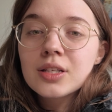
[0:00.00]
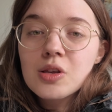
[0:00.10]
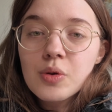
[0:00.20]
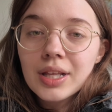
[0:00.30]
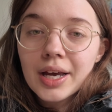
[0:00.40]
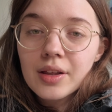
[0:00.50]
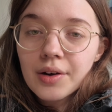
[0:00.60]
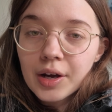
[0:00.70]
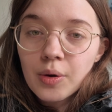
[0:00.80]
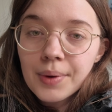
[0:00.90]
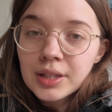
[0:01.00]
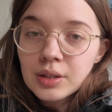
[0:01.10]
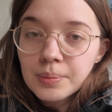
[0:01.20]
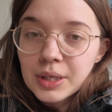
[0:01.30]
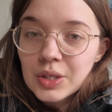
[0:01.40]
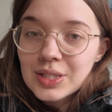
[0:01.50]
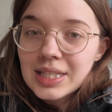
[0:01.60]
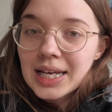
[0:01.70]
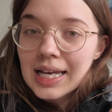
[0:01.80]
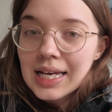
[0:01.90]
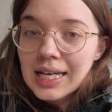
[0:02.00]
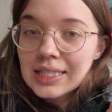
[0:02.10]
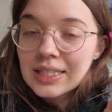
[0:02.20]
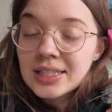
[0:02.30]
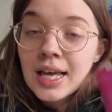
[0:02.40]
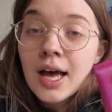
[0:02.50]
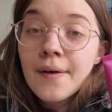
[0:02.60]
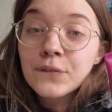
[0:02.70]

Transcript: This one I recommend because it's